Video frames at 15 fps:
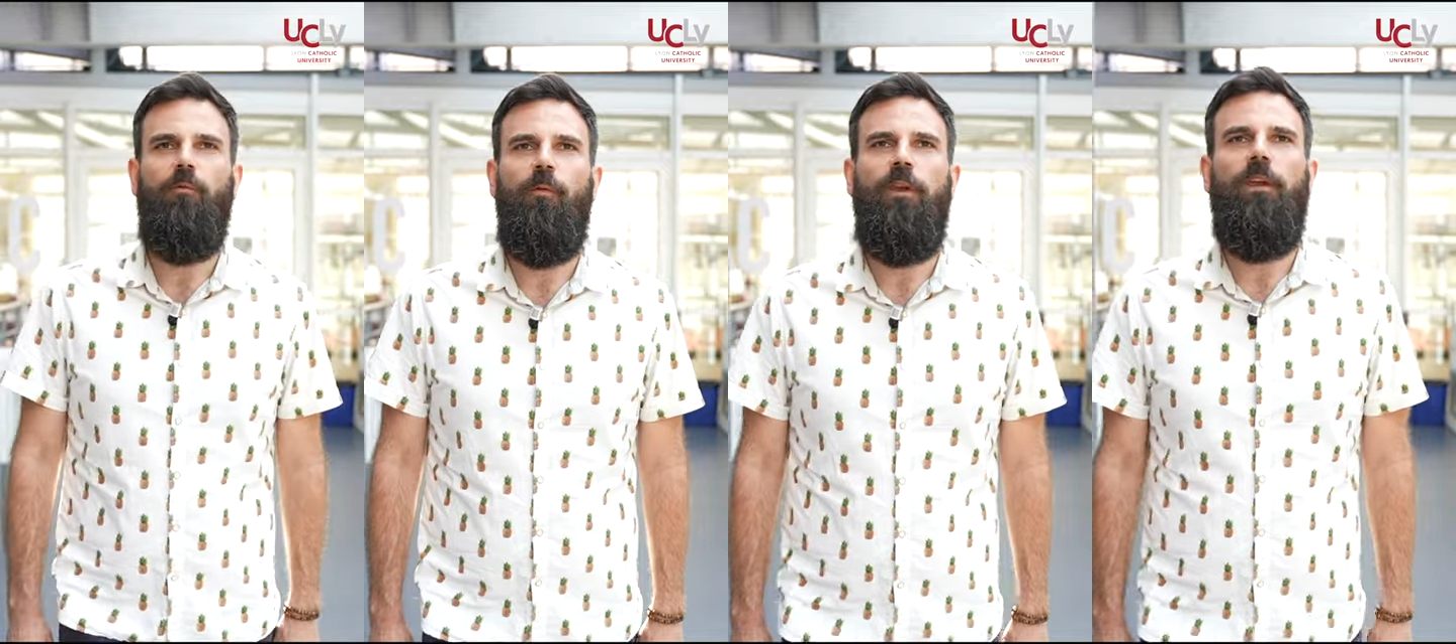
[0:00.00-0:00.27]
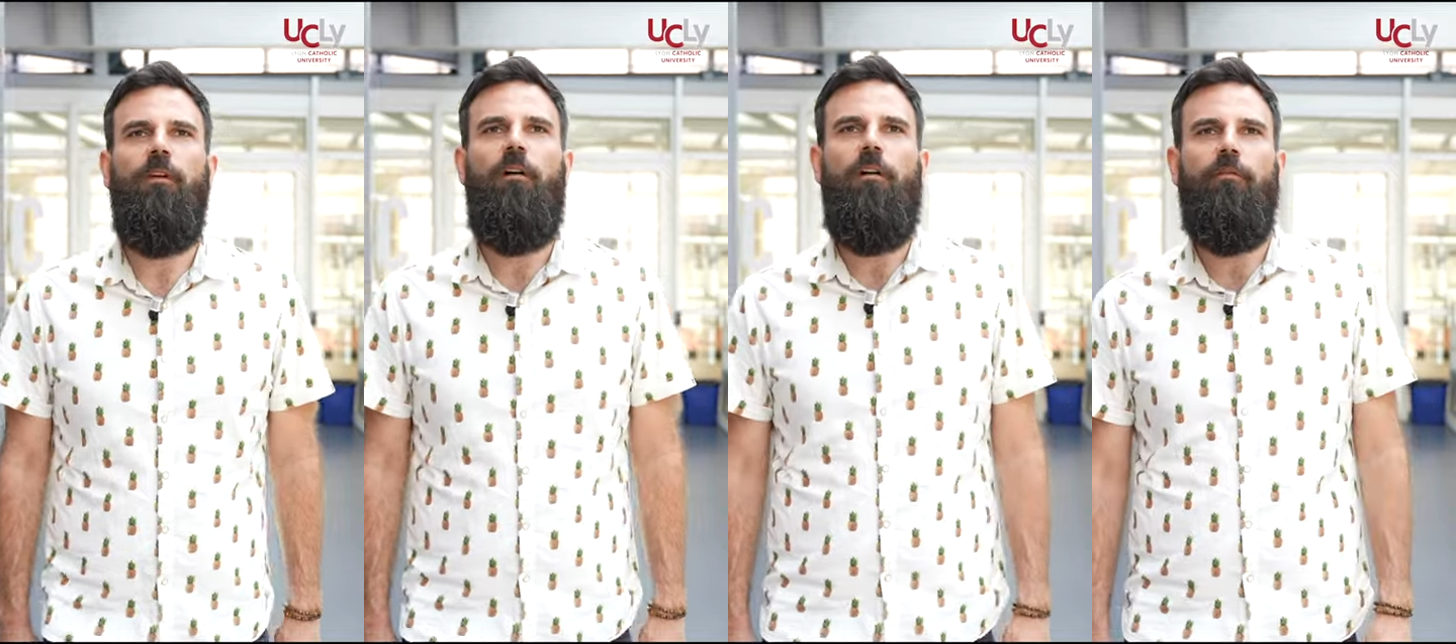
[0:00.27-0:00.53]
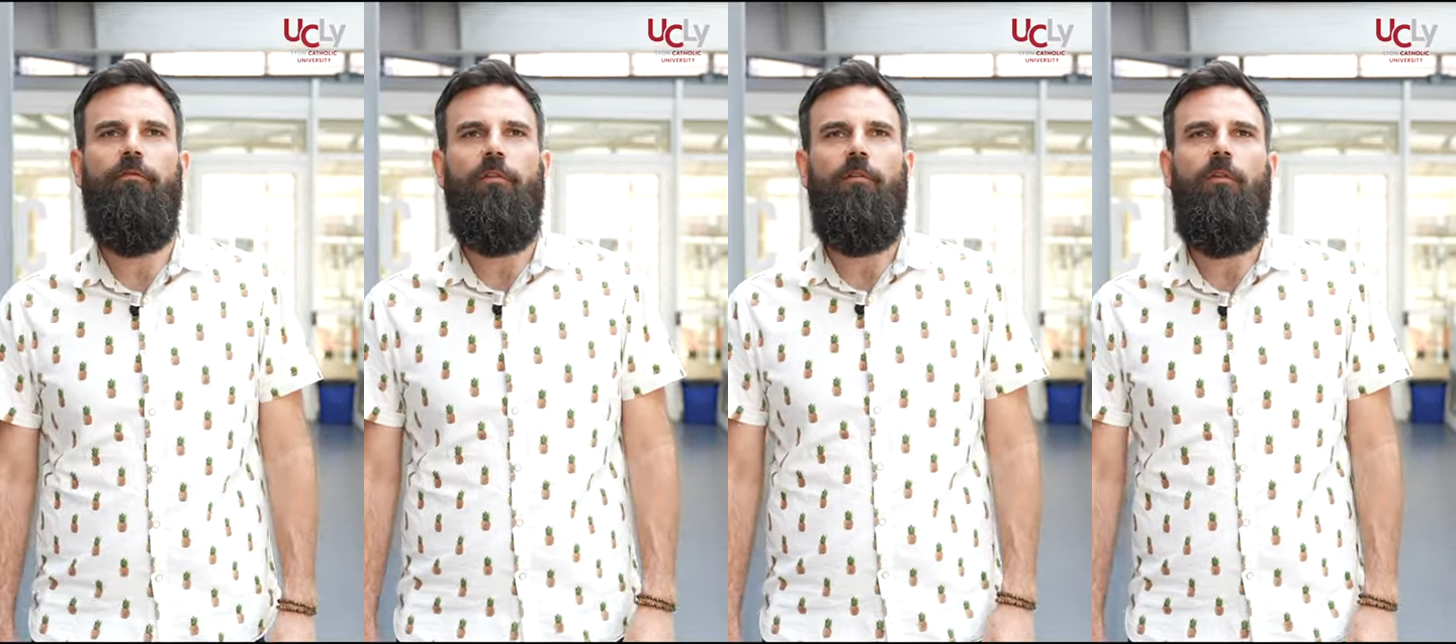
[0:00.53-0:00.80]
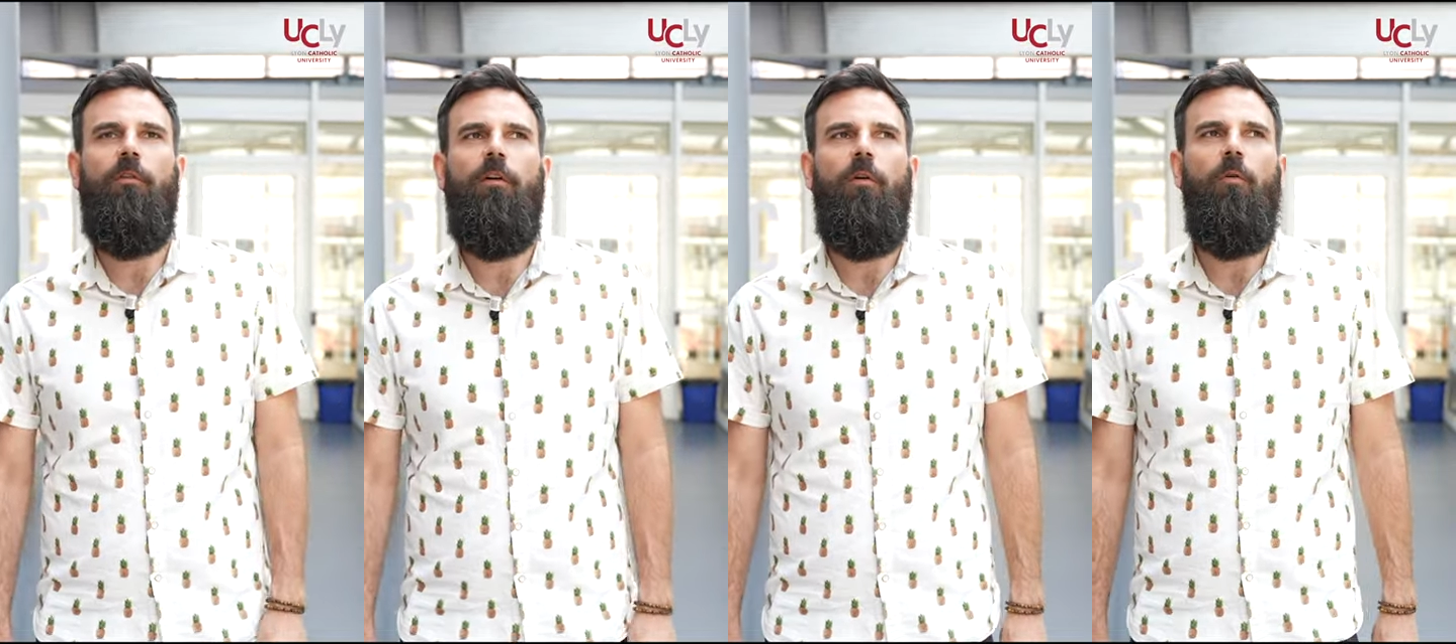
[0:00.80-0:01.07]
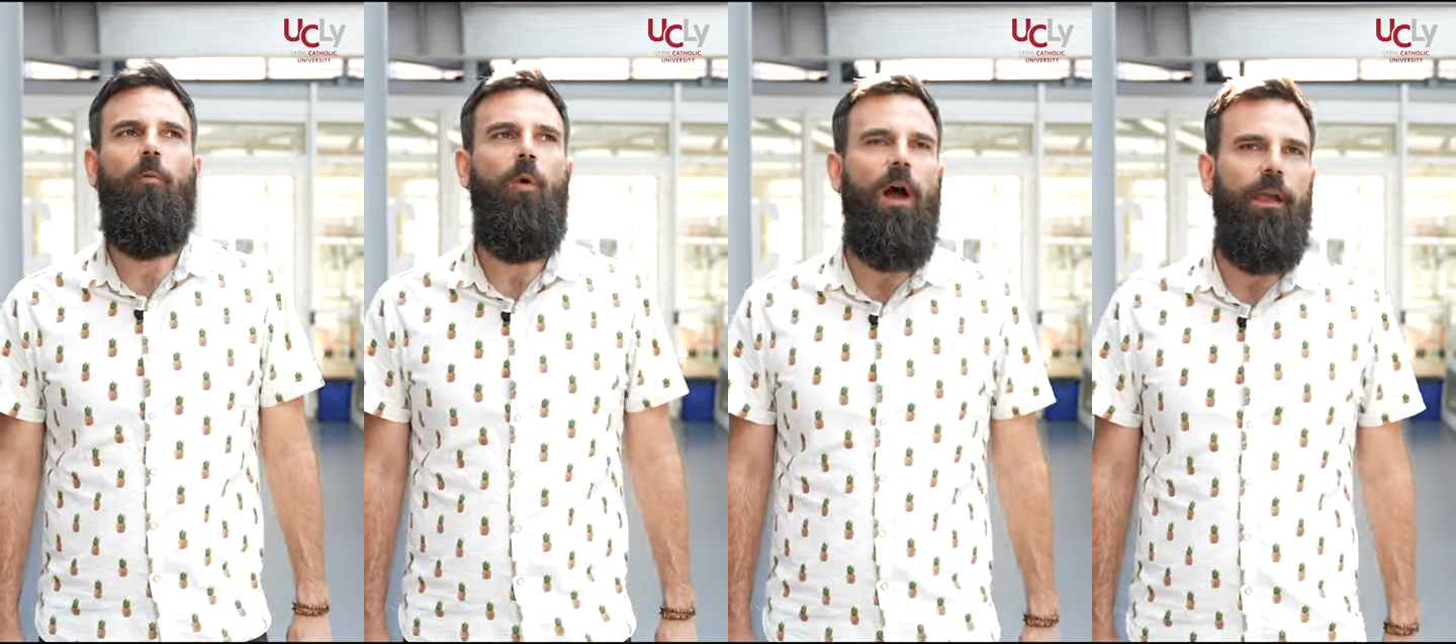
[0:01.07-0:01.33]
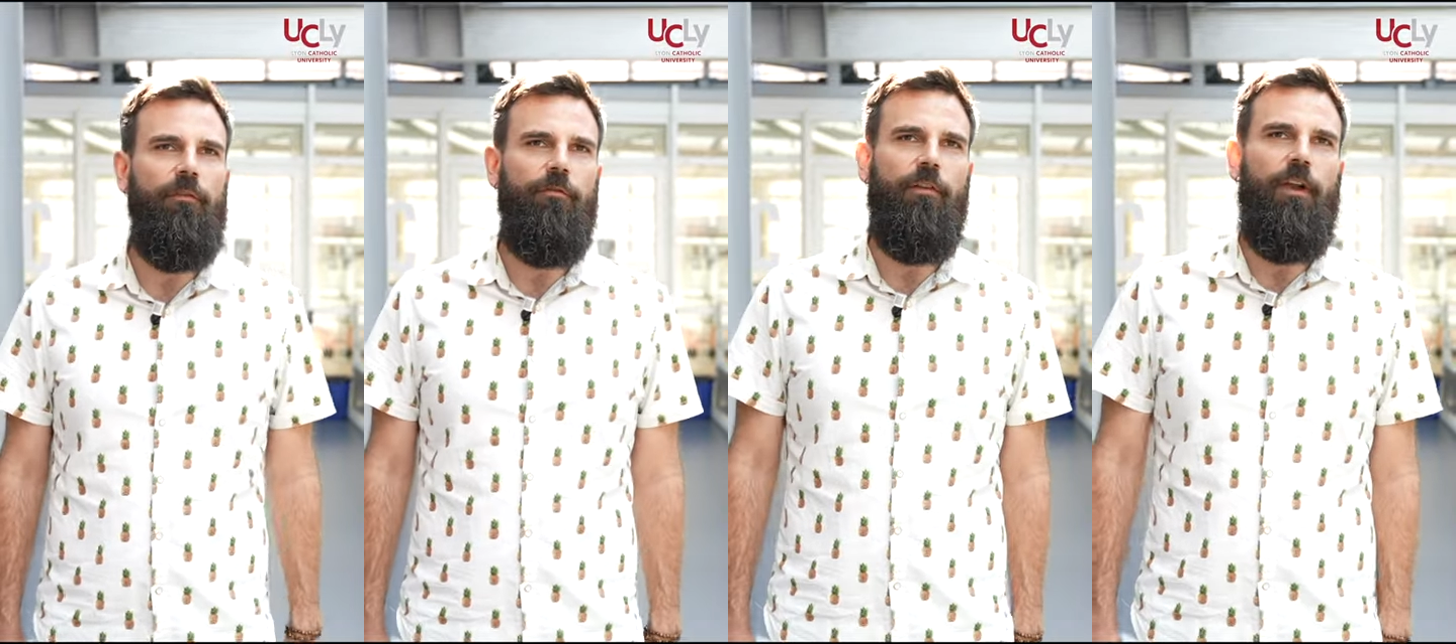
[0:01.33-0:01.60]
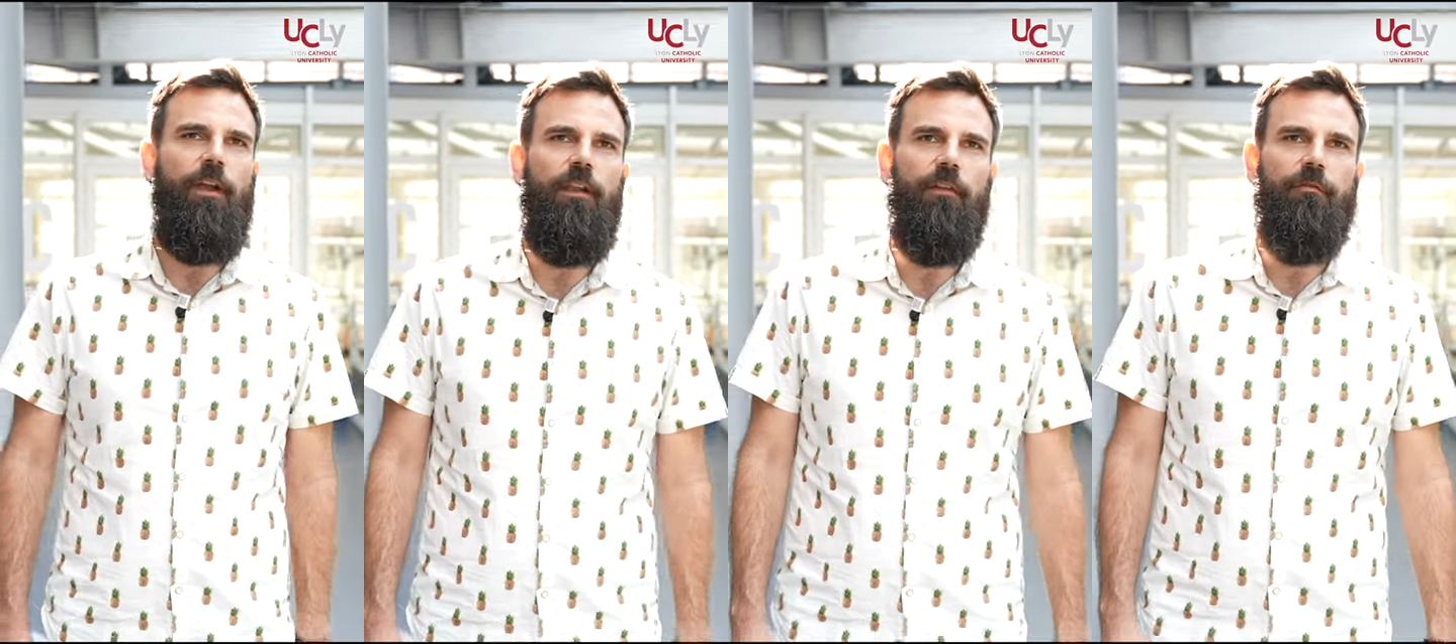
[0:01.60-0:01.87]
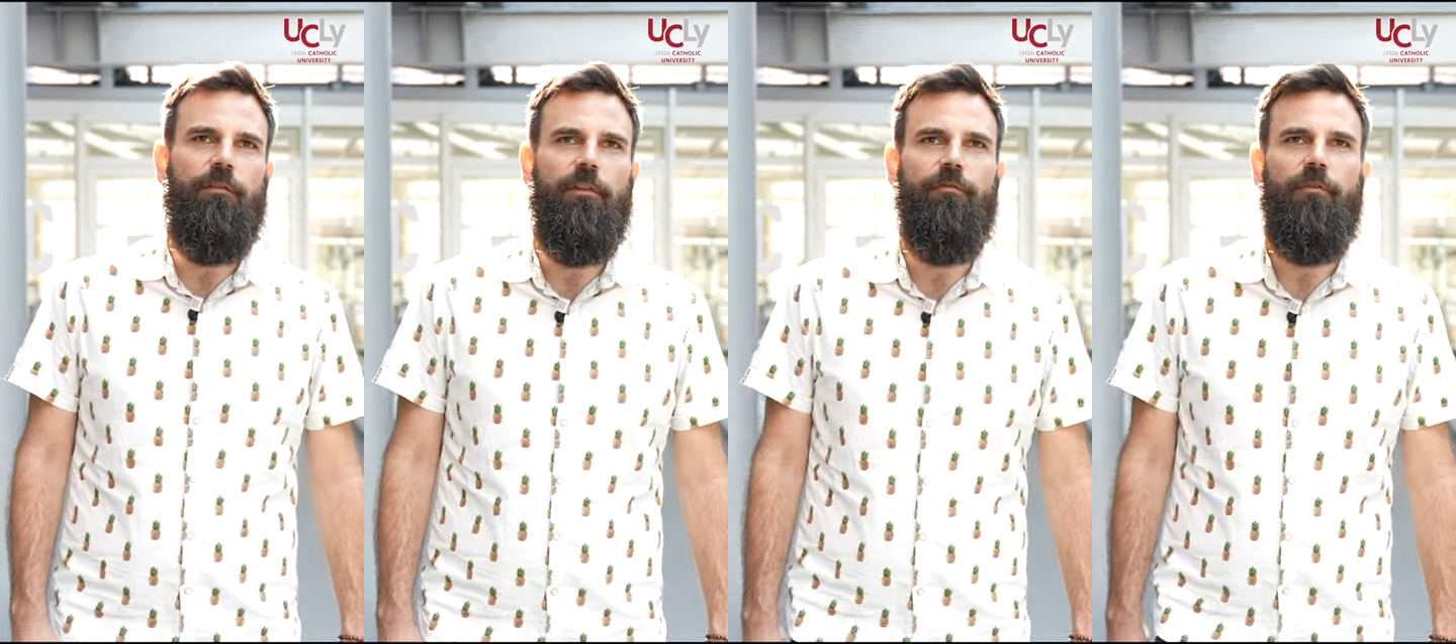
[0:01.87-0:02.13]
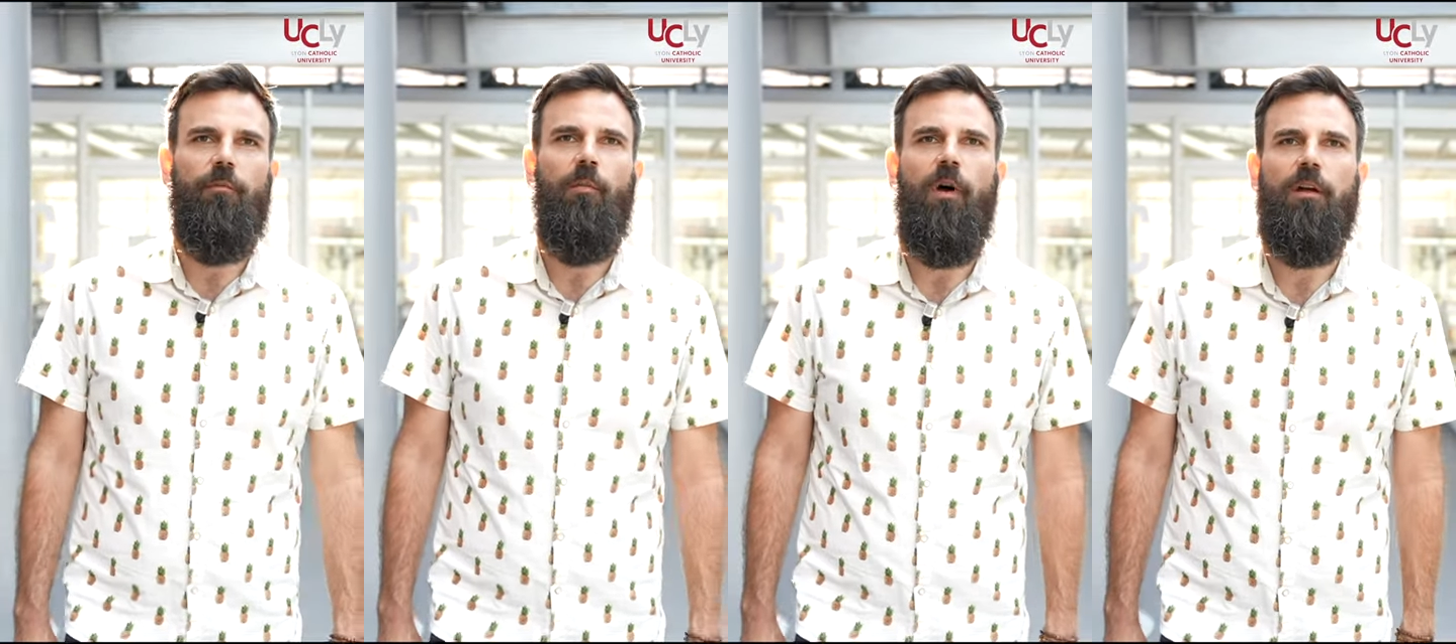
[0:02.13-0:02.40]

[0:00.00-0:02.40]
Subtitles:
we offer a wide variety of different